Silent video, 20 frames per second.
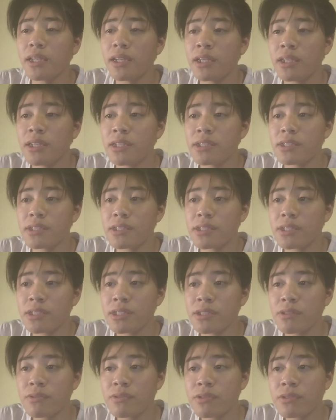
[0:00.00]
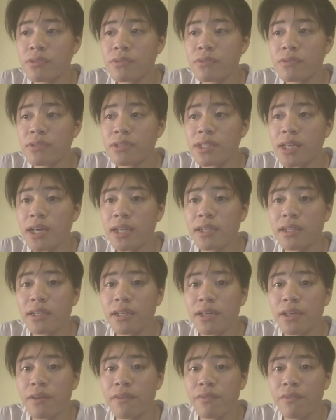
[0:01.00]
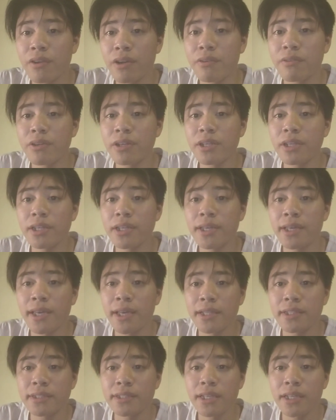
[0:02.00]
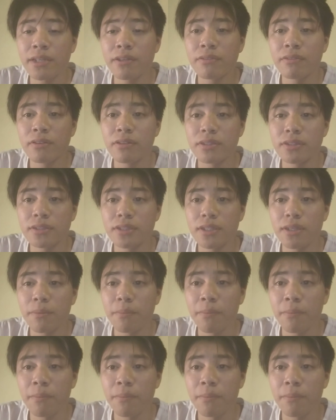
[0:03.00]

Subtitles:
is due to that very cantankerous